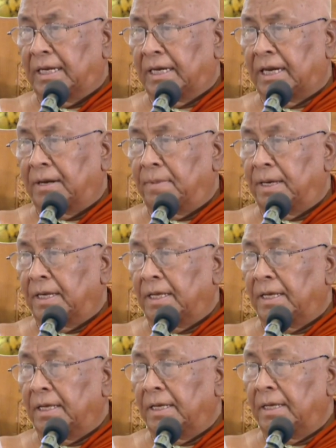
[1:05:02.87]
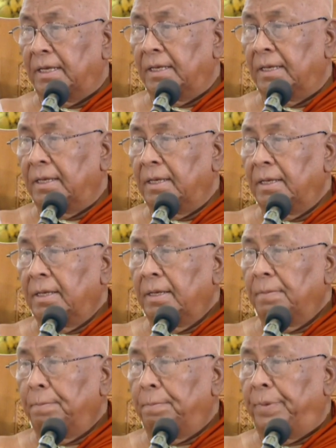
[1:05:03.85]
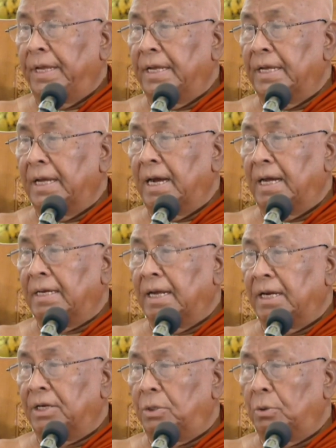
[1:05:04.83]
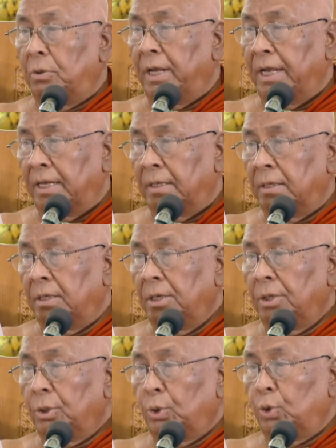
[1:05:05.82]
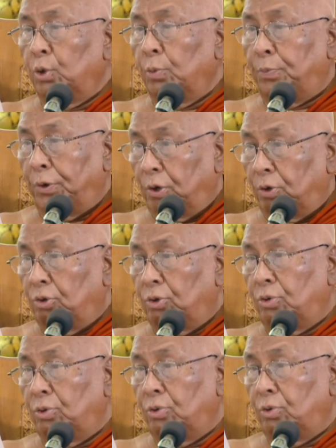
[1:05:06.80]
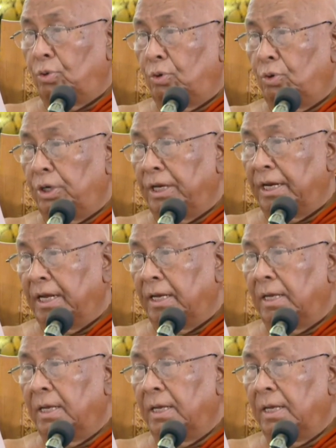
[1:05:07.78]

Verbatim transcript: Akamali, being added to him, do pure need it.